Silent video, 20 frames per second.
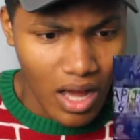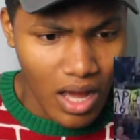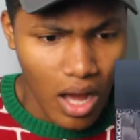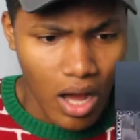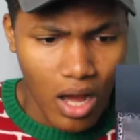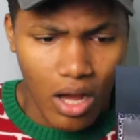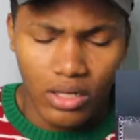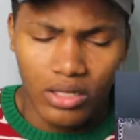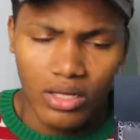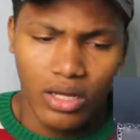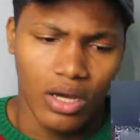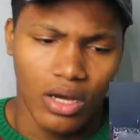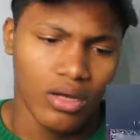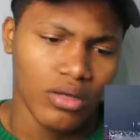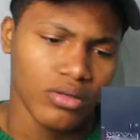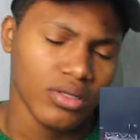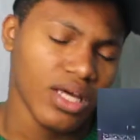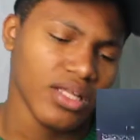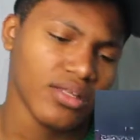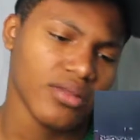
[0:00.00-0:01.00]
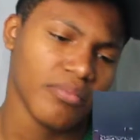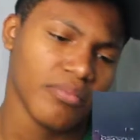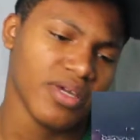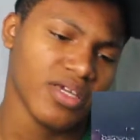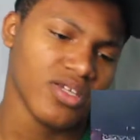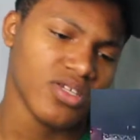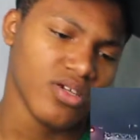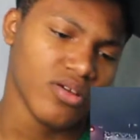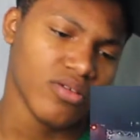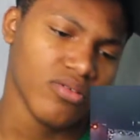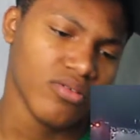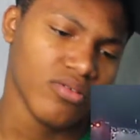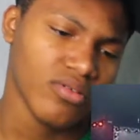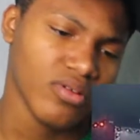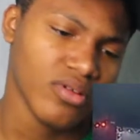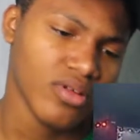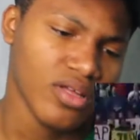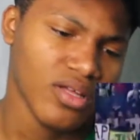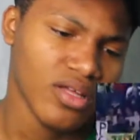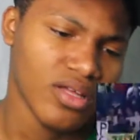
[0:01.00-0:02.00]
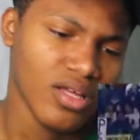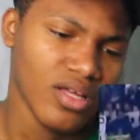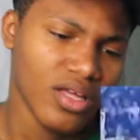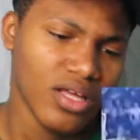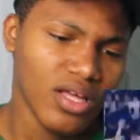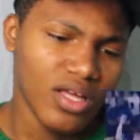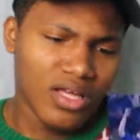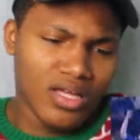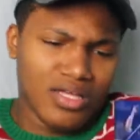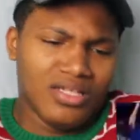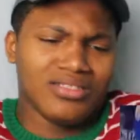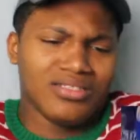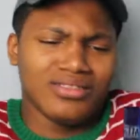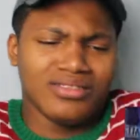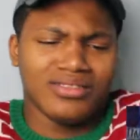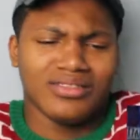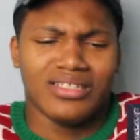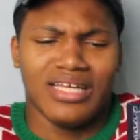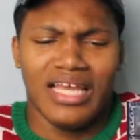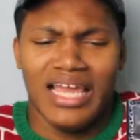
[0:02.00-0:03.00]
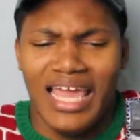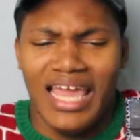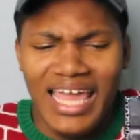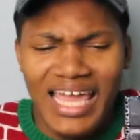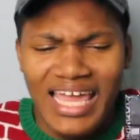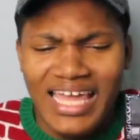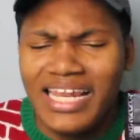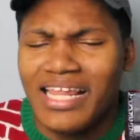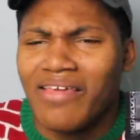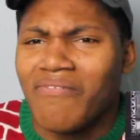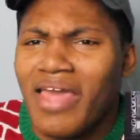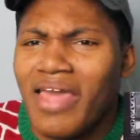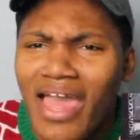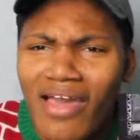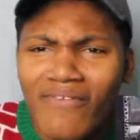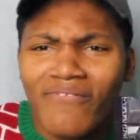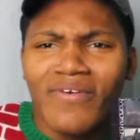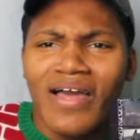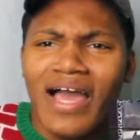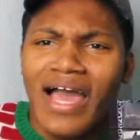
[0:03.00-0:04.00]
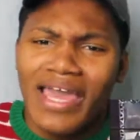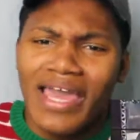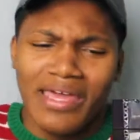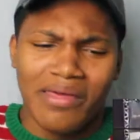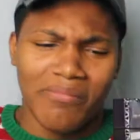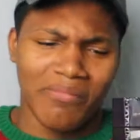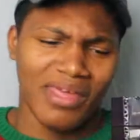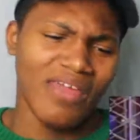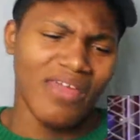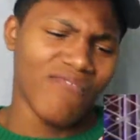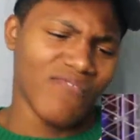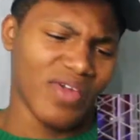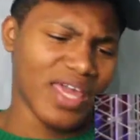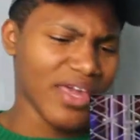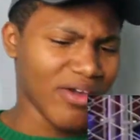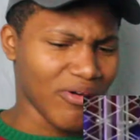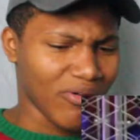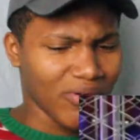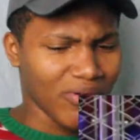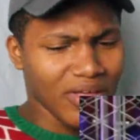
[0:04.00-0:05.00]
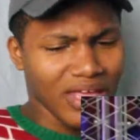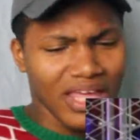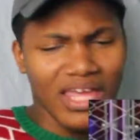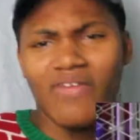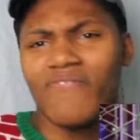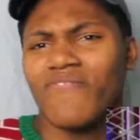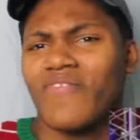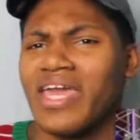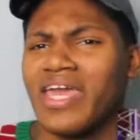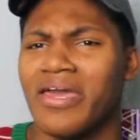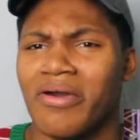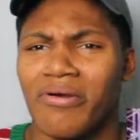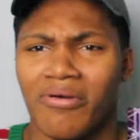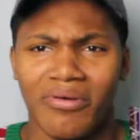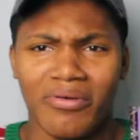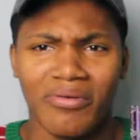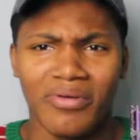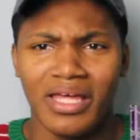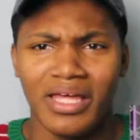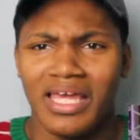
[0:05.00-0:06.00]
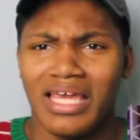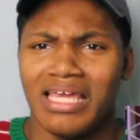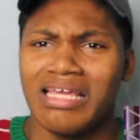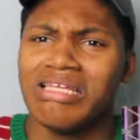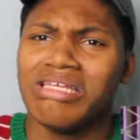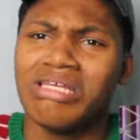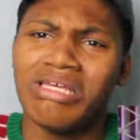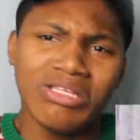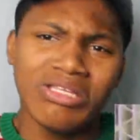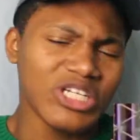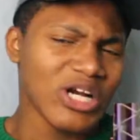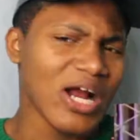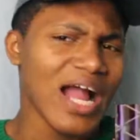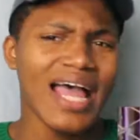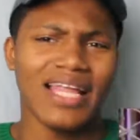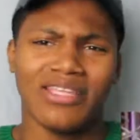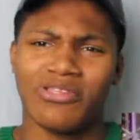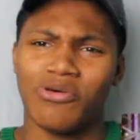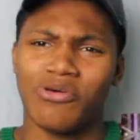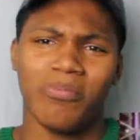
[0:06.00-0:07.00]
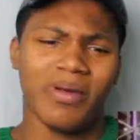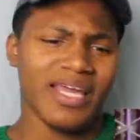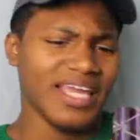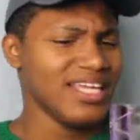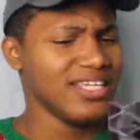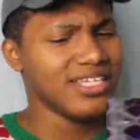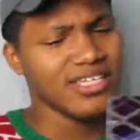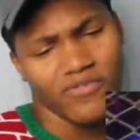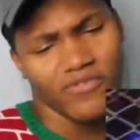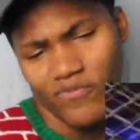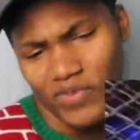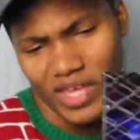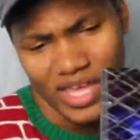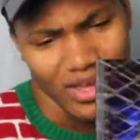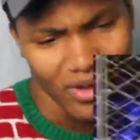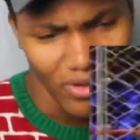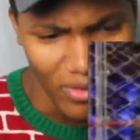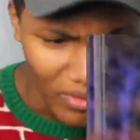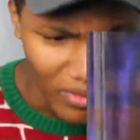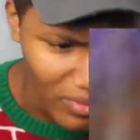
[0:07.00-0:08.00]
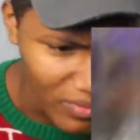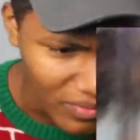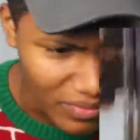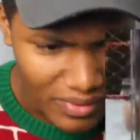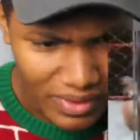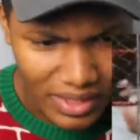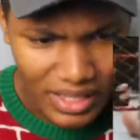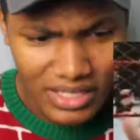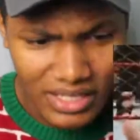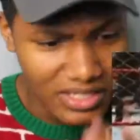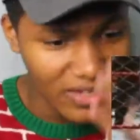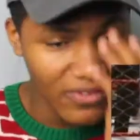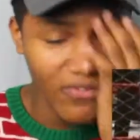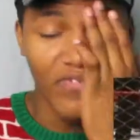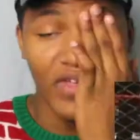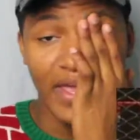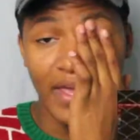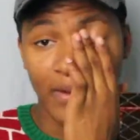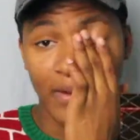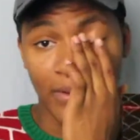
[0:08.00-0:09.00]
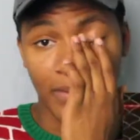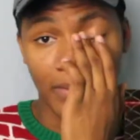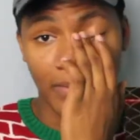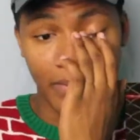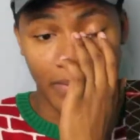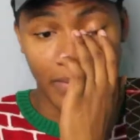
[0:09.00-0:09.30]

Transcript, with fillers: Oh no, not the Big Show. He ain't even F5 him. He failed. He failed. He tried to, but he just failed. He just failed.